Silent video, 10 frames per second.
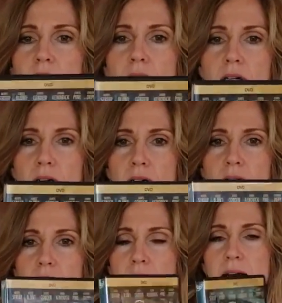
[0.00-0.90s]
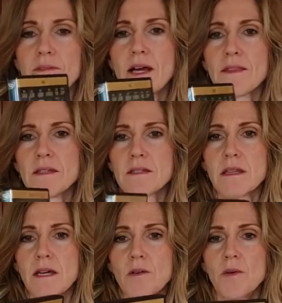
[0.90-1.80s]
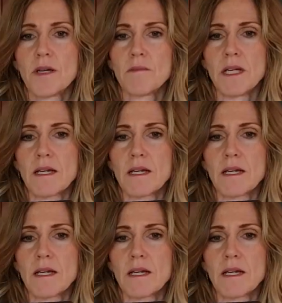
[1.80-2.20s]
or I've got this thicker one